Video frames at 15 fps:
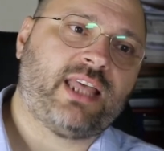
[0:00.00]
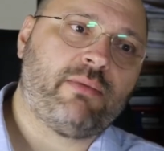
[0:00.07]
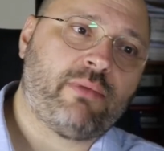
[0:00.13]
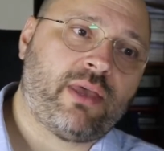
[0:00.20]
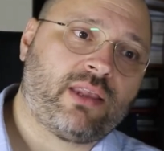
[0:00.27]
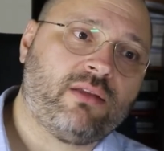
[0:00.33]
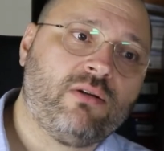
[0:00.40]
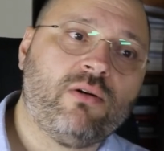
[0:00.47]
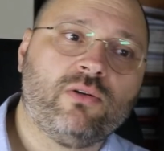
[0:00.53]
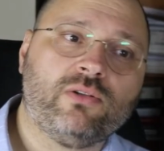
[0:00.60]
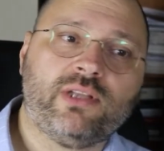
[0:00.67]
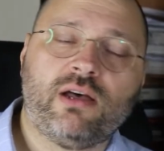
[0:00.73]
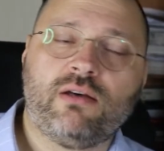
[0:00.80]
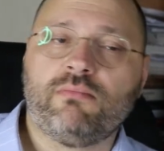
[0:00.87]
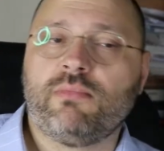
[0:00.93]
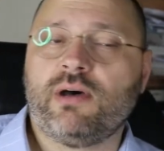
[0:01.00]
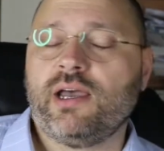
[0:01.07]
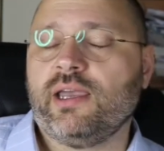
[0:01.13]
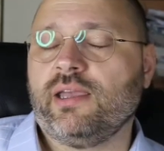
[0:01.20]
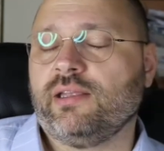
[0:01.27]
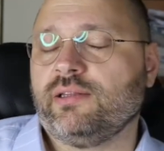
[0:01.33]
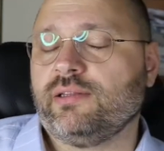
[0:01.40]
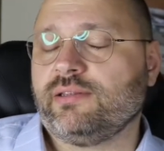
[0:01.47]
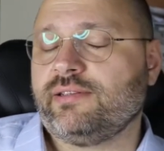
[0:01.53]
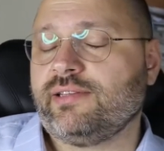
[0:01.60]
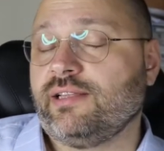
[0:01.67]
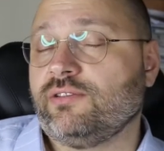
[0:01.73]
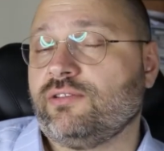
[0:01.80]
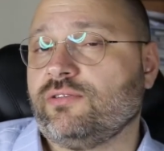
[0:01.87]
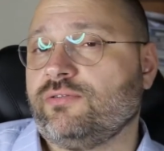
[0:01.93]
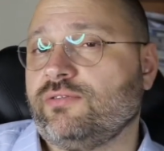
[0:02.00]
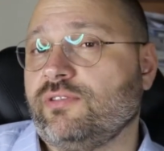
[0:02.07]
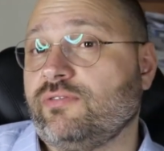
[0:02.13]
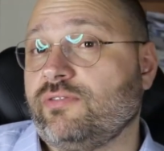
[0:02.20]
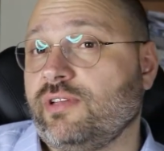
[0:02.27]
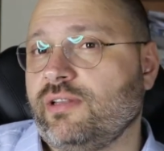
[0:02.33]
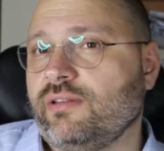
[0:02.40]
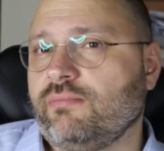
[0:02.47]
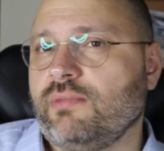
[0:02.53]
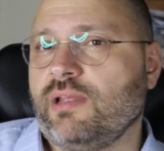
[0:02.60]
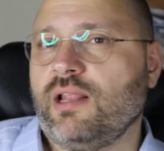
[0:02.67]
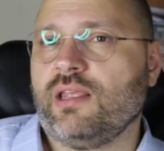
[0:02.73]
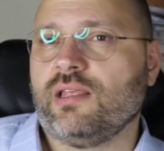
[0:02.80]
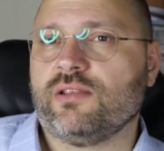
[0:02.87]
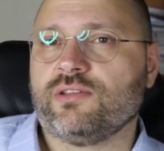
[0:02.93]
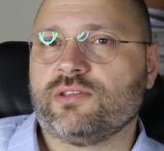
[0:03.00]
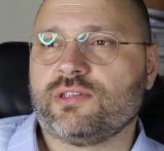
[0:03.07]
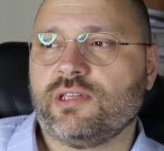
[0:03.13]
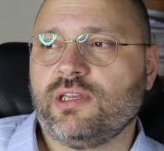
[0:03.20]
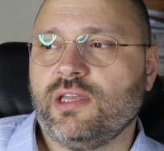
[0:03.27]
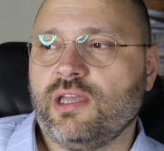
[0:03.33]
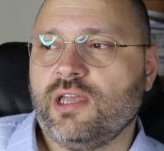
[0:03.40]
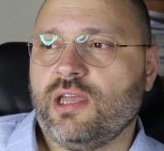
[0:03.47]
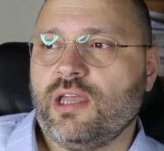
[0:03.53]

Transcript: they may go down by 10 to 15 millions